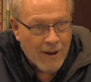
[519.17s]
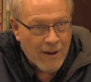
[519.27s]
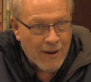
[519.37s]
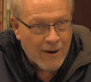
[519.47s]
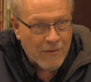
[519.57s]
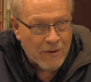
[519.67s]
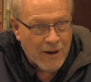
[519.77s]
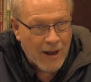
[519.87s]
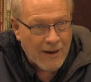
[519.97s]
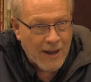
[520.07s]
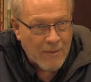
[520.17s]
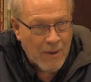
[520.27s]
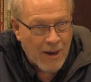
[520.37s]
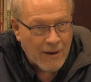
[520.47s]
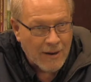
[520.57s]
And if your dad came
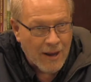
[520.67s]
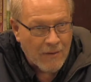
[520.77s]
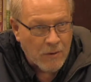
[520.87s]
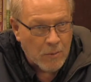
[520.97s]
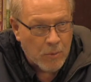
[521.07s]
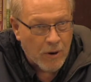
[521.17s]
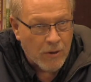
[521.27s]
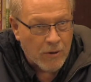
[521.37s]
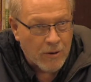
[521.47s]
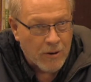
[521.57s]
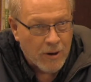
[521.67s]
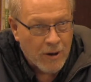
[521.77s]
out and gave your brother,